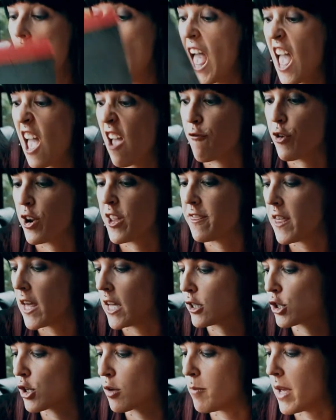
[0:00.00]
everything
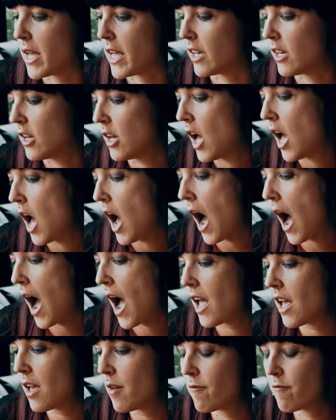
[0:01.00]
to me. I
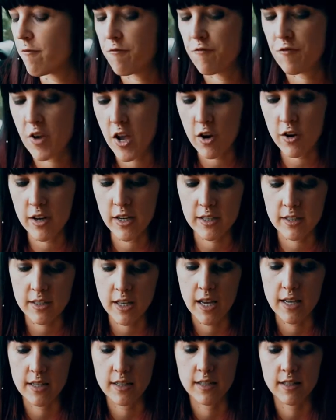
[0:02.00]
am very
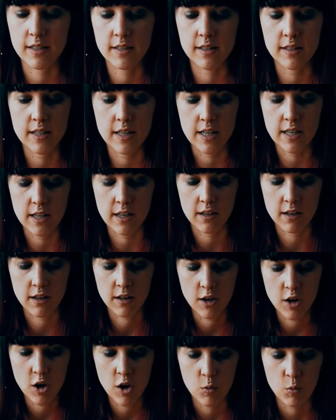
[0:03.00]
excited to see
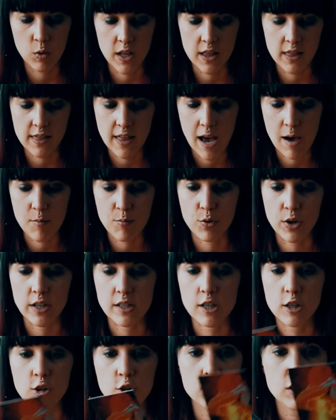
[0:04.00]
what that brings.
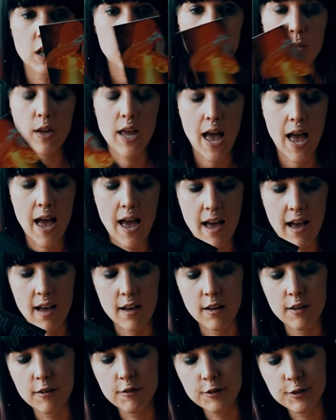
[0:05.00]
And it looks like we
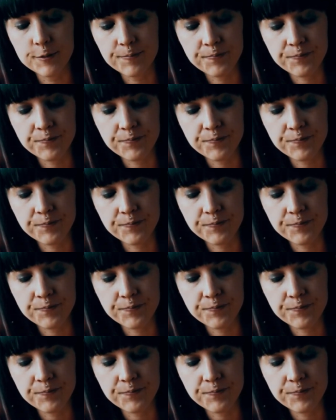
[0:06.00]
have